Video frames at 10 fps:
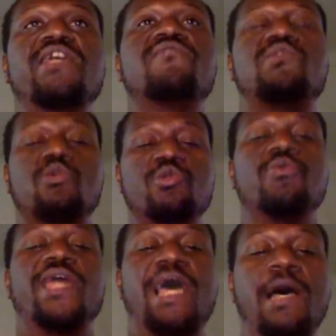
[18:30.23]

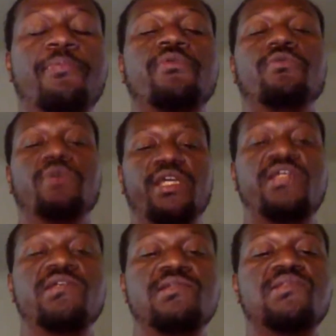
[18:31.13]
social capital
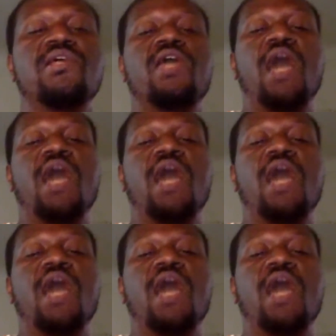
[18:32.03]
is